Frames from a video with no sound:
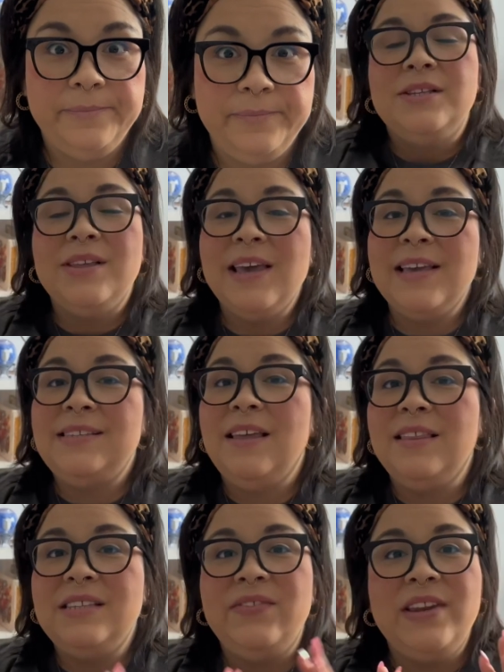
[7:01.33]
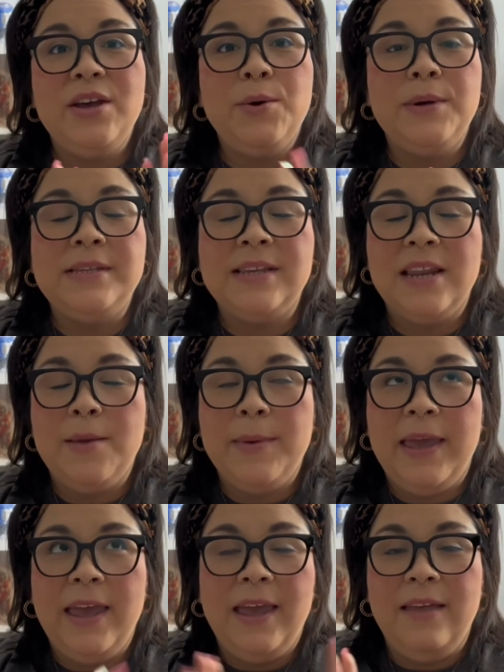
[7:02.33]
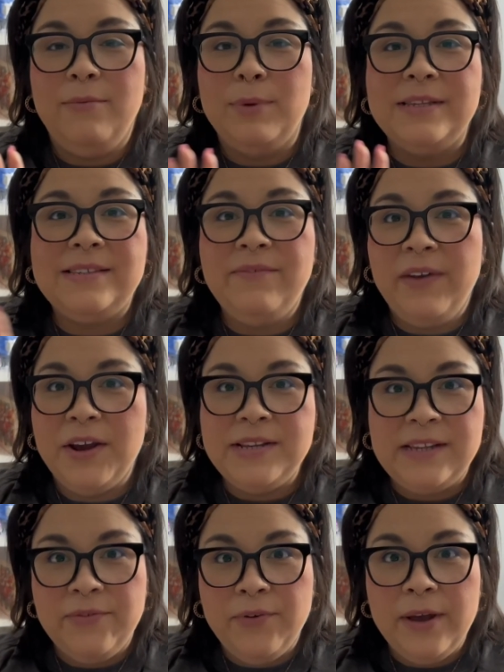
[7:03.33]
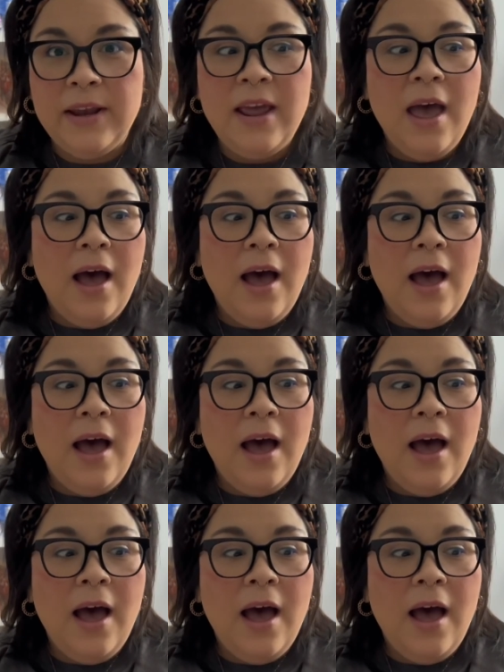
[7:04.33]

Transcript: So like I said, this video was very different.